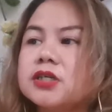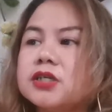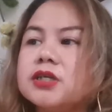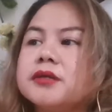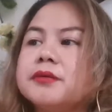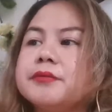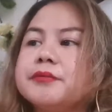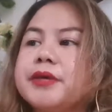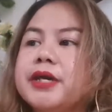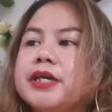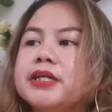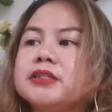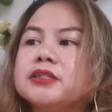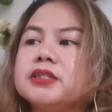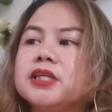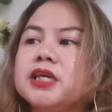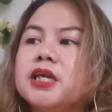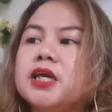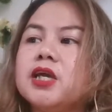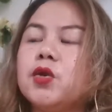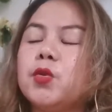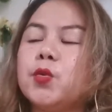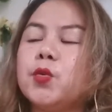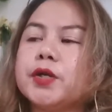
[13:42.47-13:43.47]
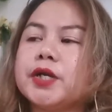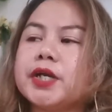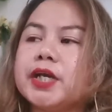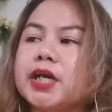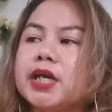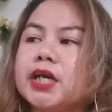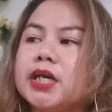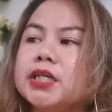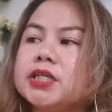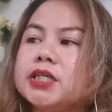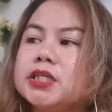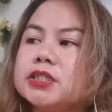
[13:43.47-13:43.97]
painting,
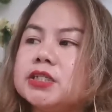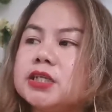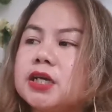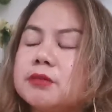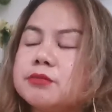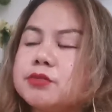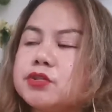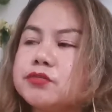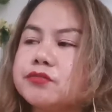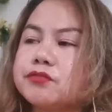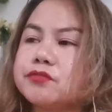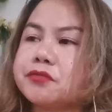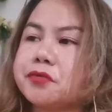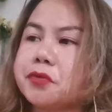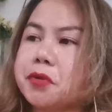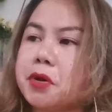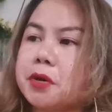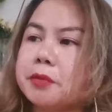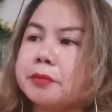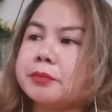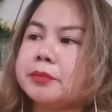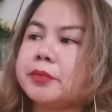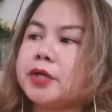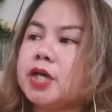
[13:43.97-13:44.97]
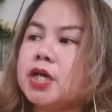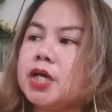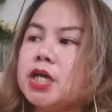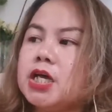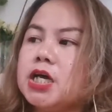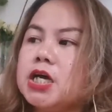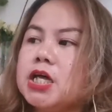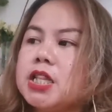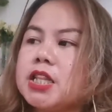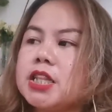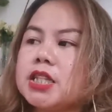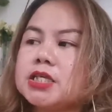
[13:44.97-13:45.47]
wherein it comes from
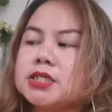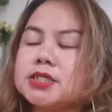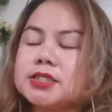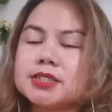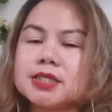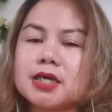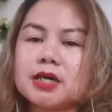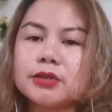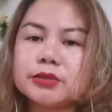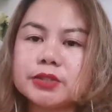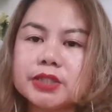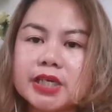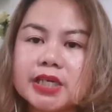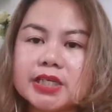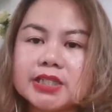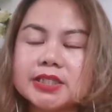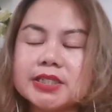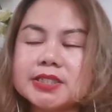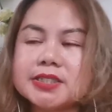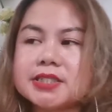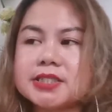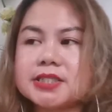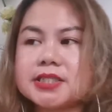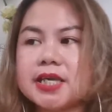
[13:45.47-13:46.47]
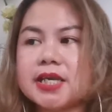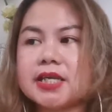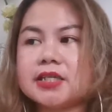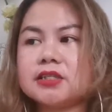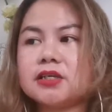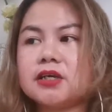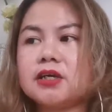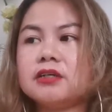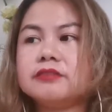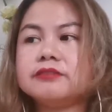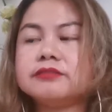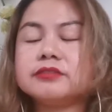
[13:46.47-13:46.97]
the South Indian state
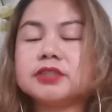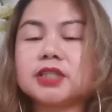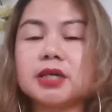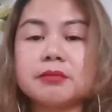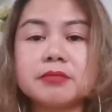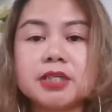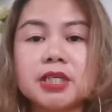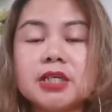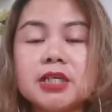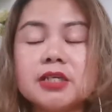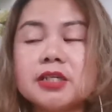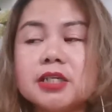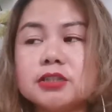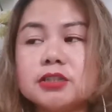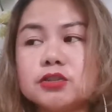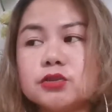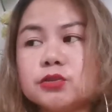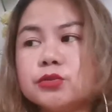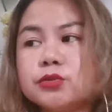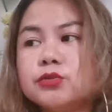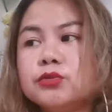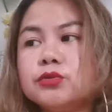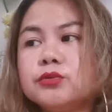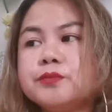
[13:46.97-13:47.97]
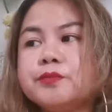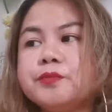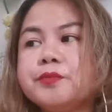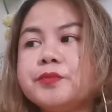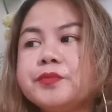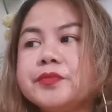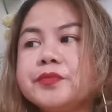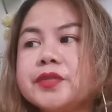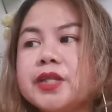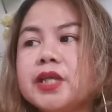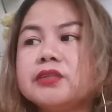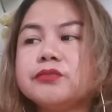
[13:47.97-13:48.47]
of Tamil Nadu.
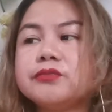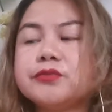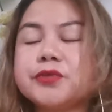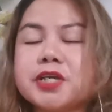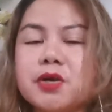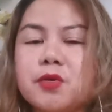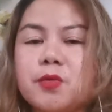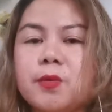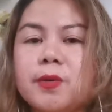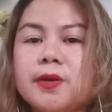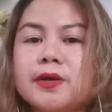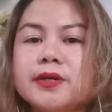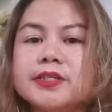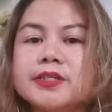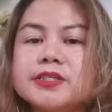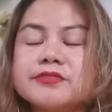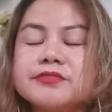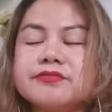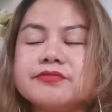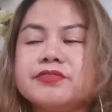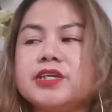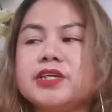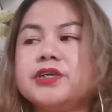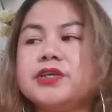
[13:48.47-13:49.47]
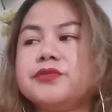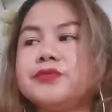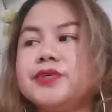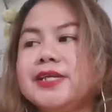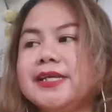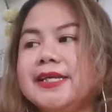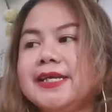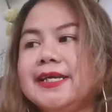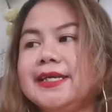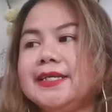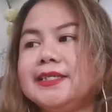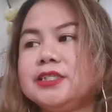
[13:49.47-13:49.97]
That requires very
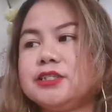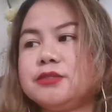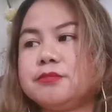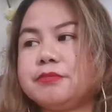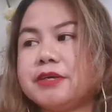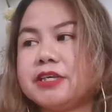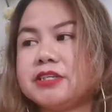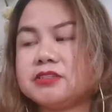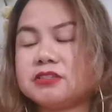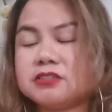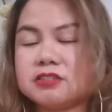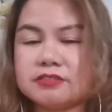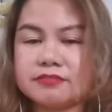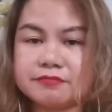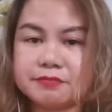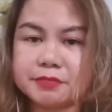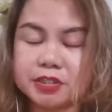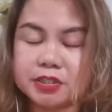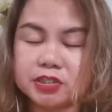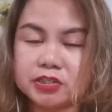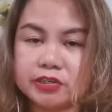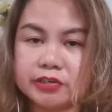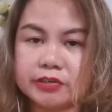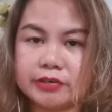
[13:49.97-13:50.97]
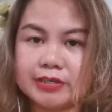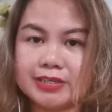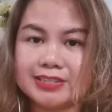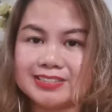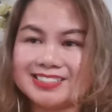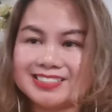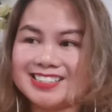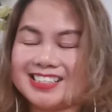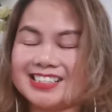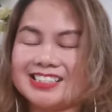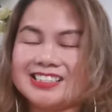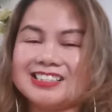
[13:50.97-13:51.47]
expensive material
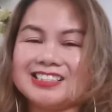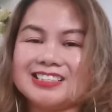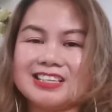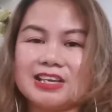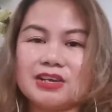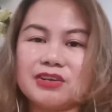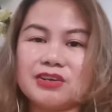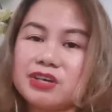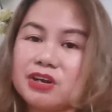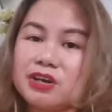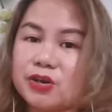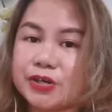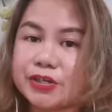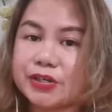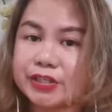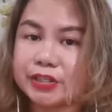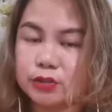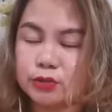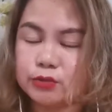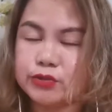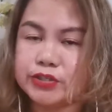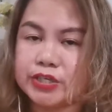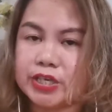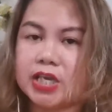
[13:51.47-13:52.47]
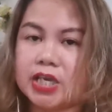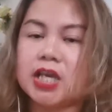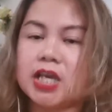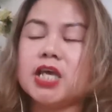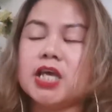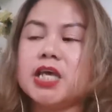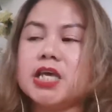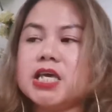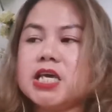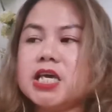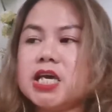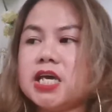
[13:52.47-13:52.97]
since they are using
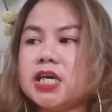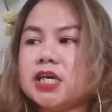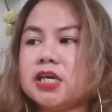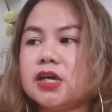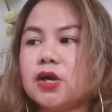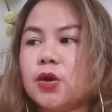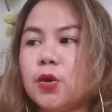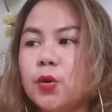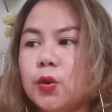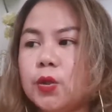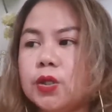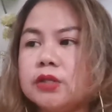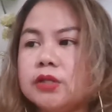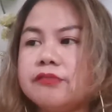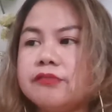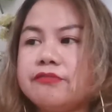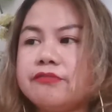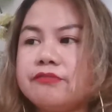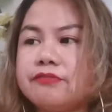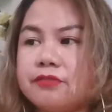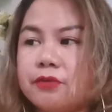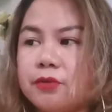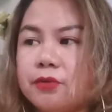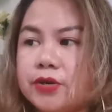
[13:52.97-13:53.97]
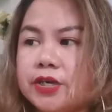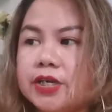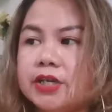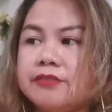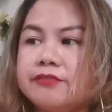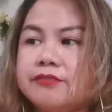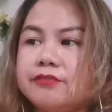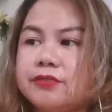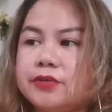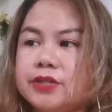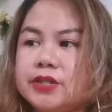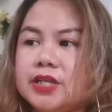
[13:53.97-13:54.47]
a gold foil
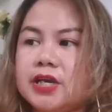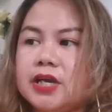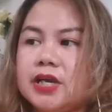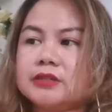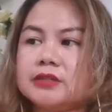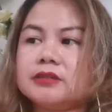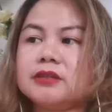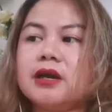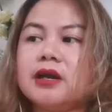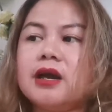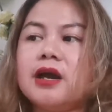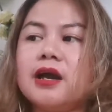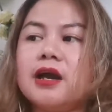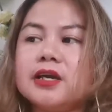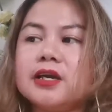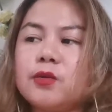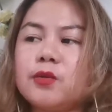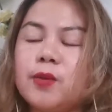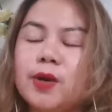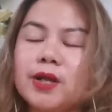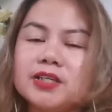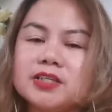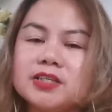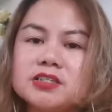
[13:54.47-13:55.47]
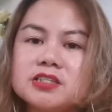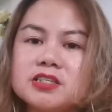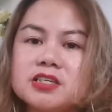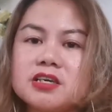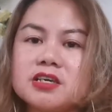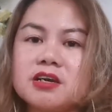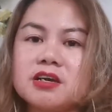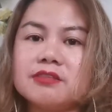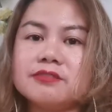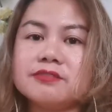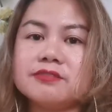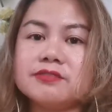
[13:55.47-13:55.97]
for that. High quality
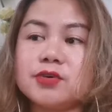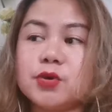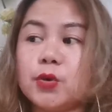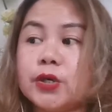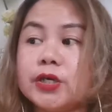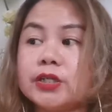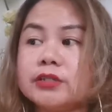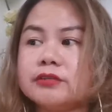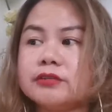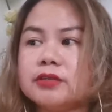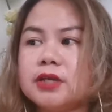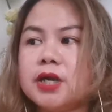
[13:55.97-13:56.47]
of gold